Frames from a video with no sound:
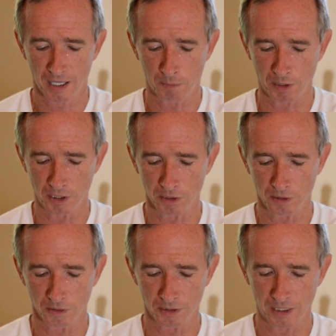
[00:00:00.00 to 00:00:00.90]
when
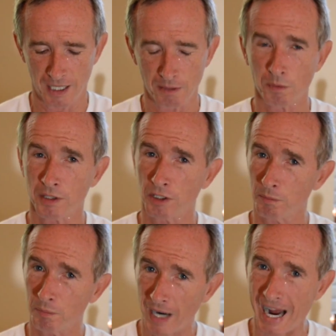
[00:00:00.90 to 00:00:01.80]
you're done with your
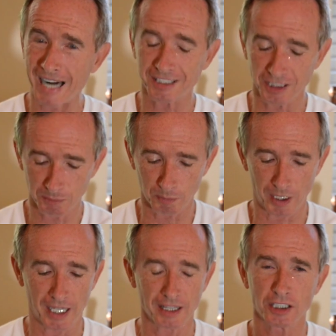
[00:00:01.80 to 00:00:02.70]
practice
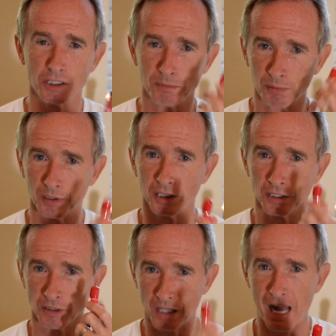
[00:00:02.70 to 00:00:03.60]
spray that you put
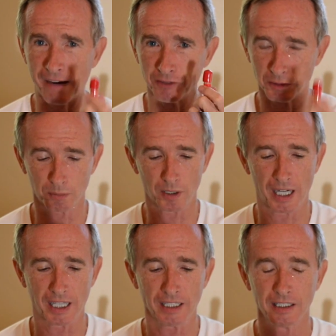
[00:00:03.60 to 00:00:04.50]
your live
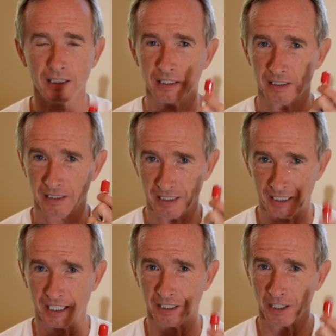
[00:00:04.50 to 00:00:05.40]
spray
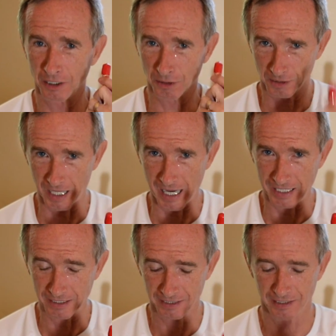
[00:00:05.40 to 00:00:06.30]
in your
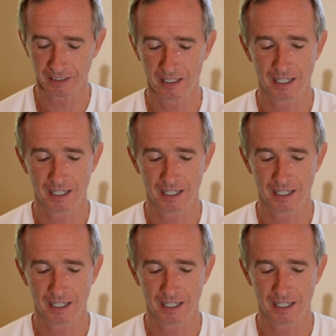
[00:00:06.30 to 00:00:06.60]
light.